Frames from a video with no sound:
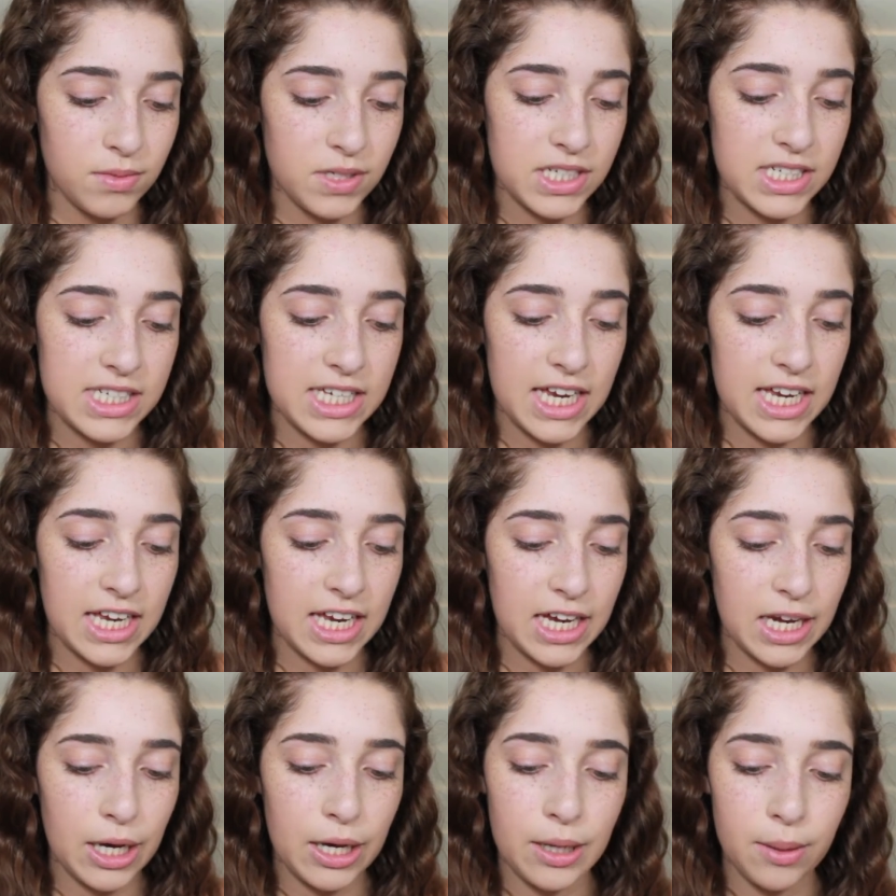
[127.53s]
just
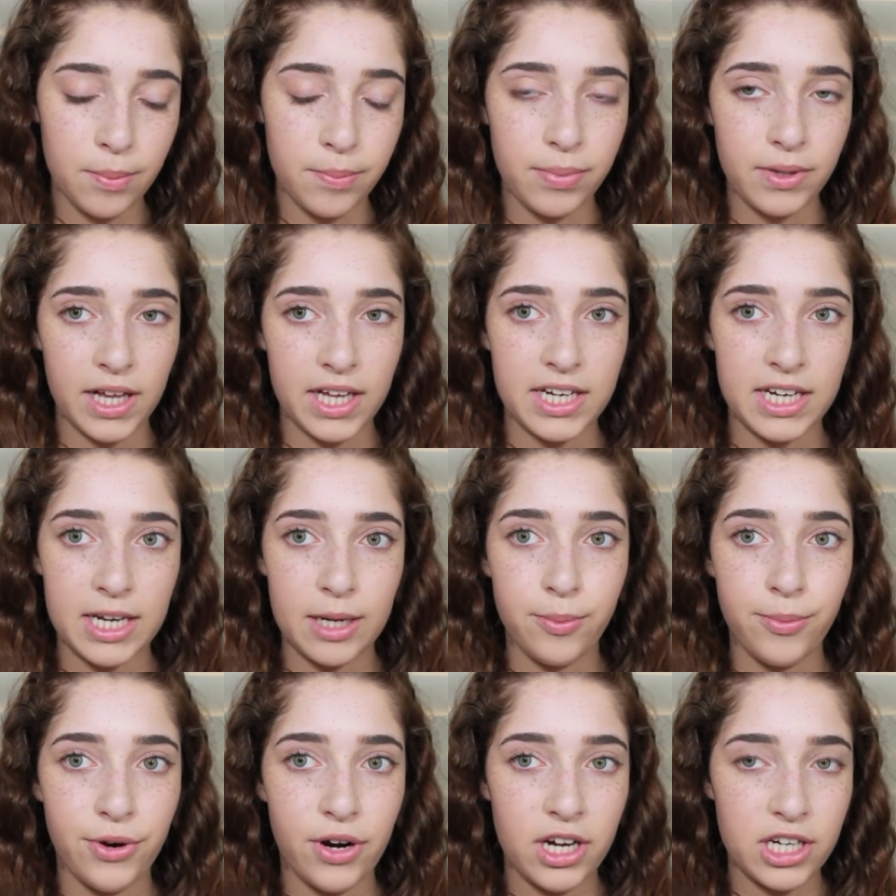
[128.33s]
taking a
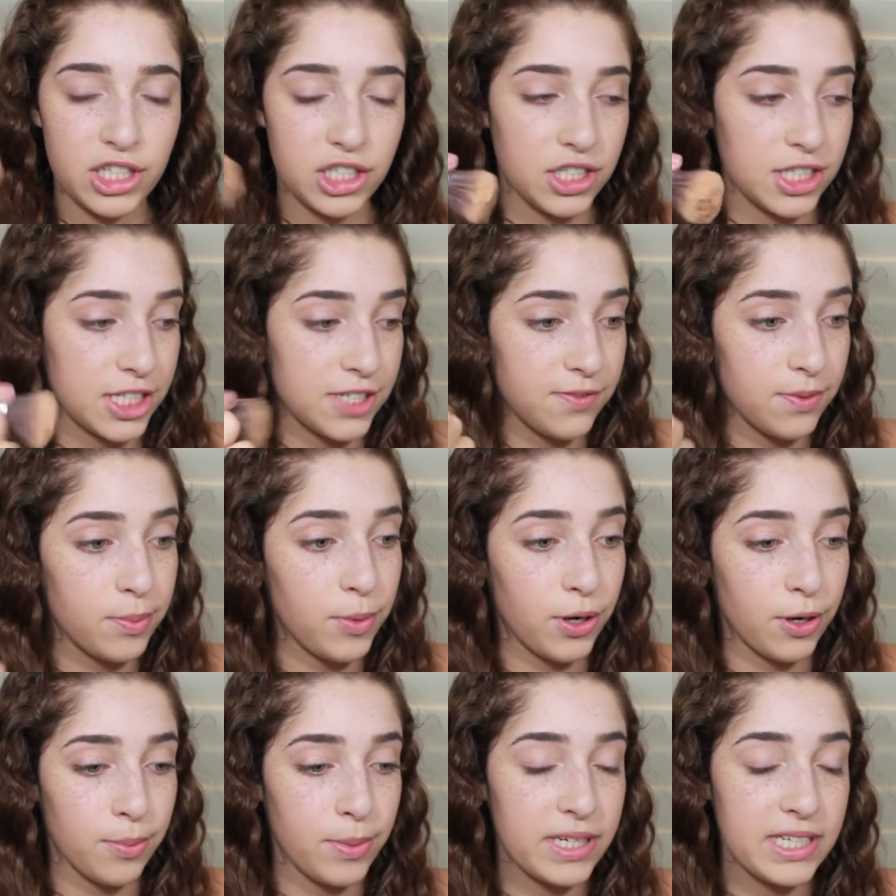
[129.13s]
blending brush. This is from
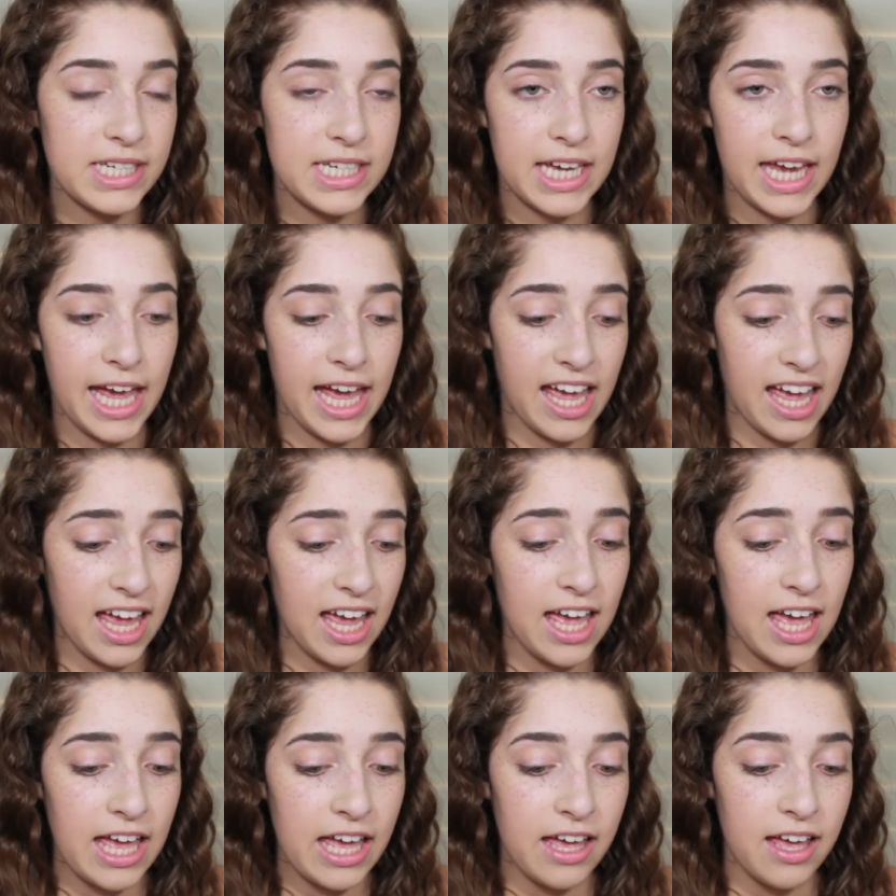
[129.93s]
Urban Decay,
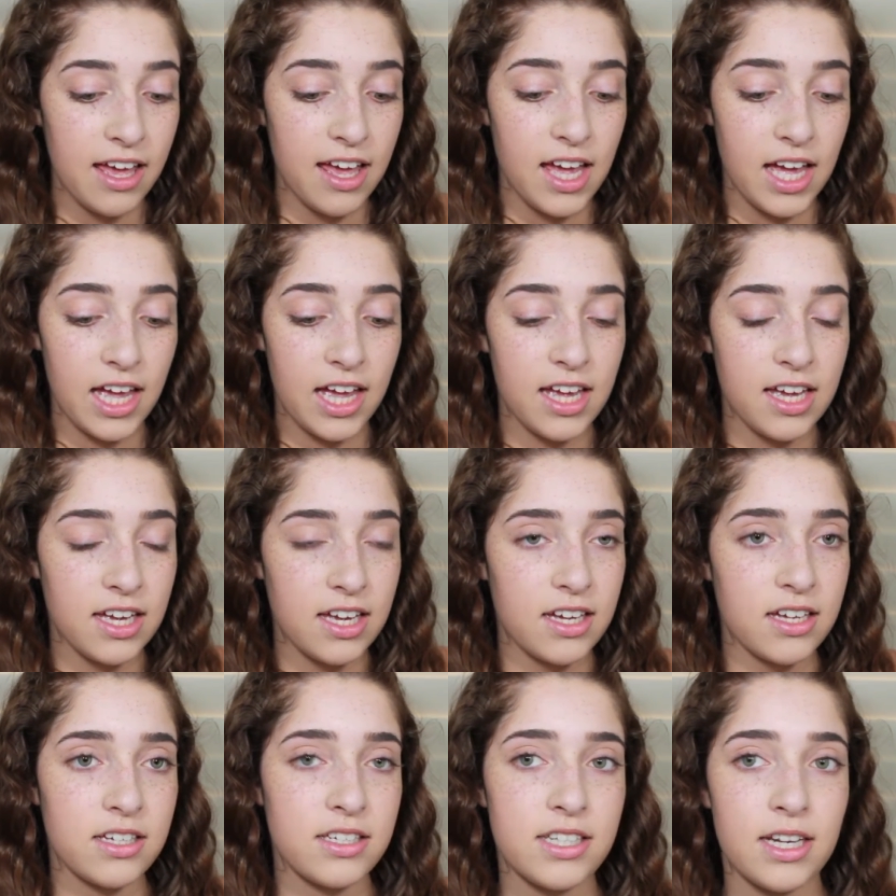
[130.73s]

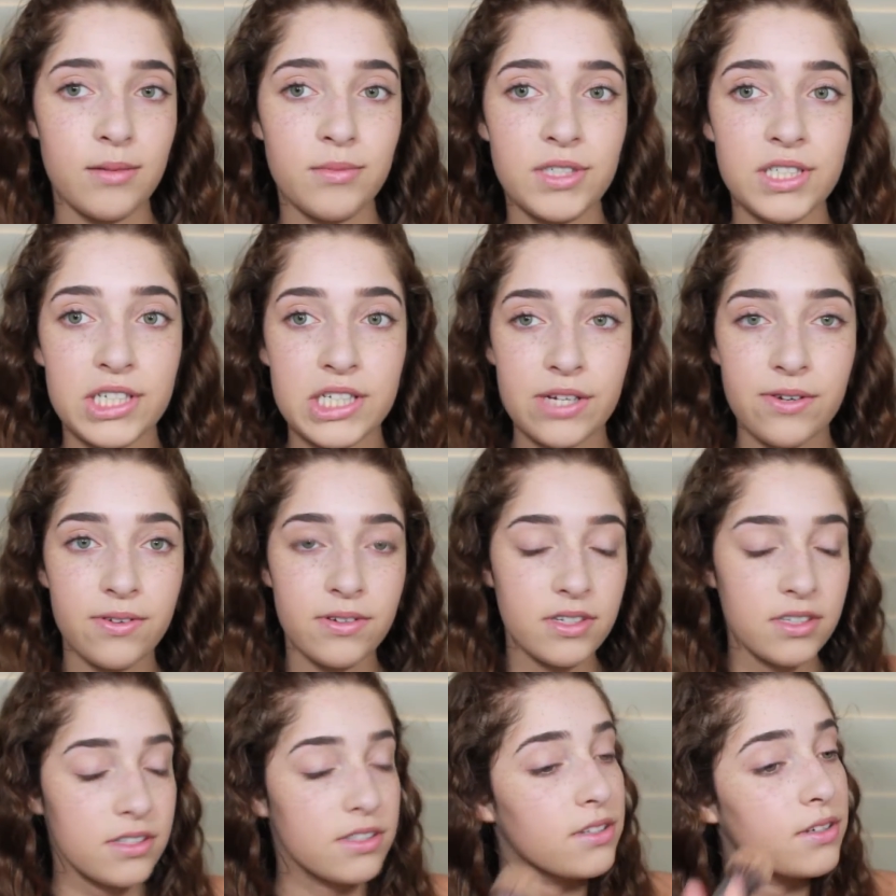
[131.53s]
and I'm just
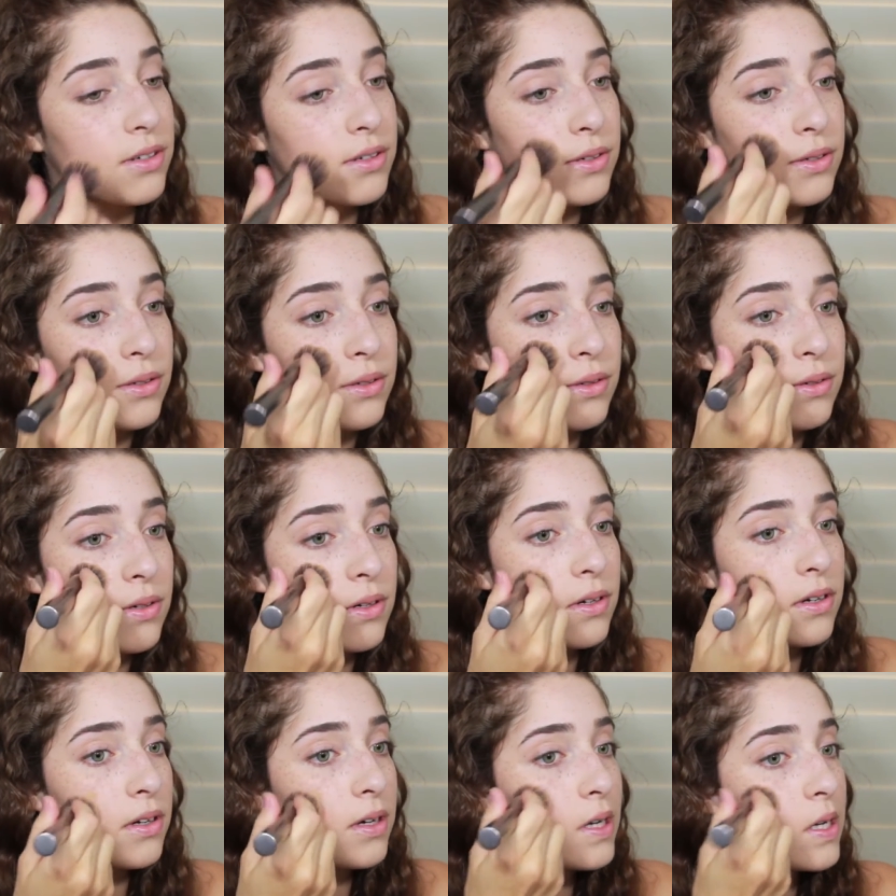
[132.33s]
going to
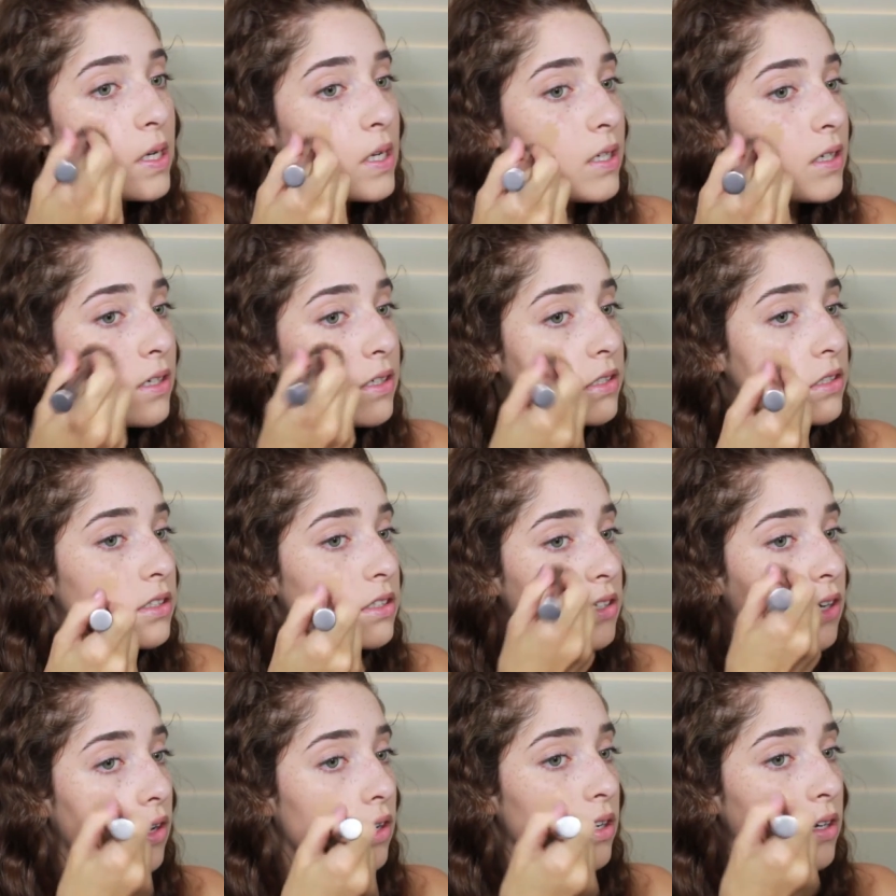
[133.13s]

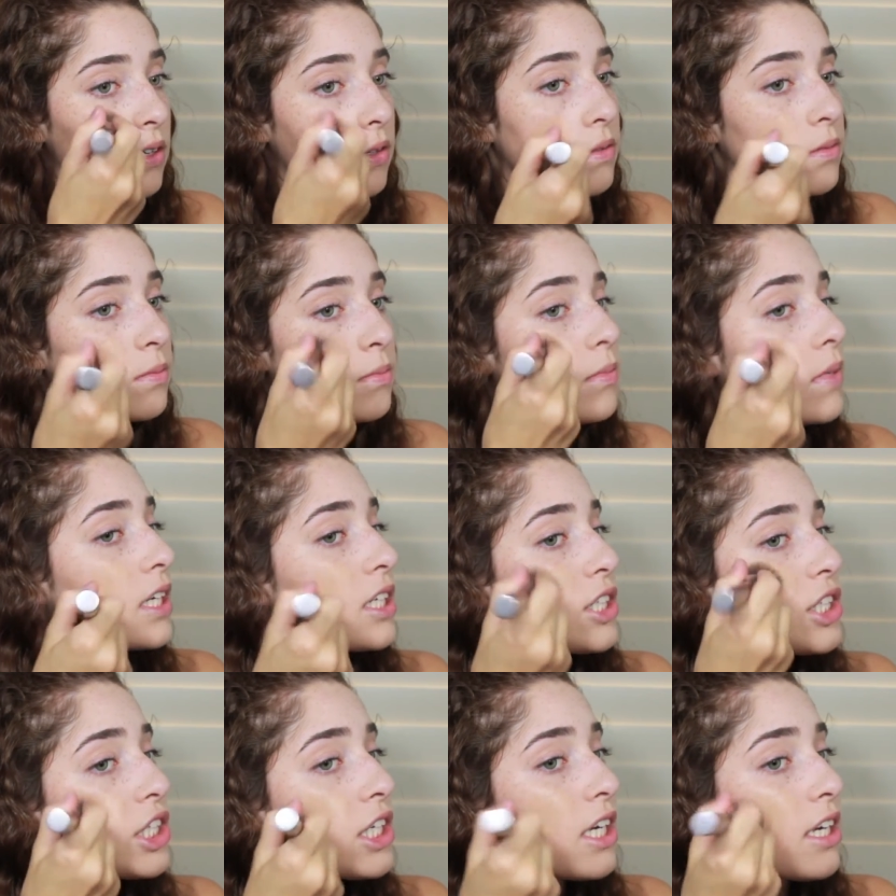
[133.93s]
start my
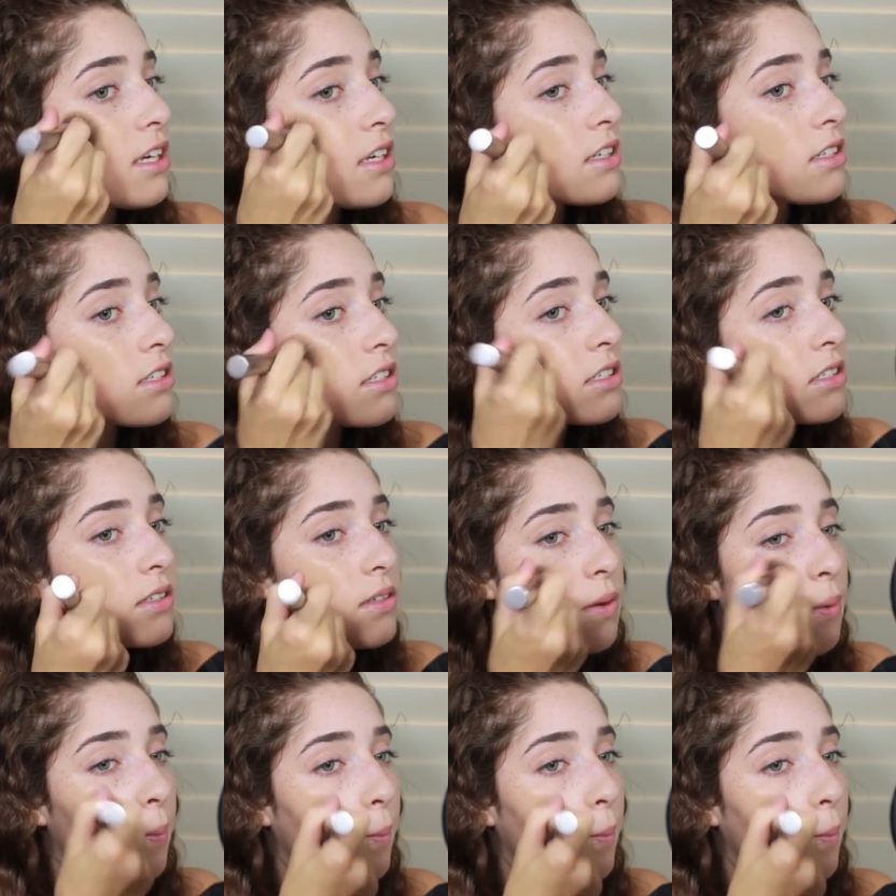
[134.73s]
cheeks.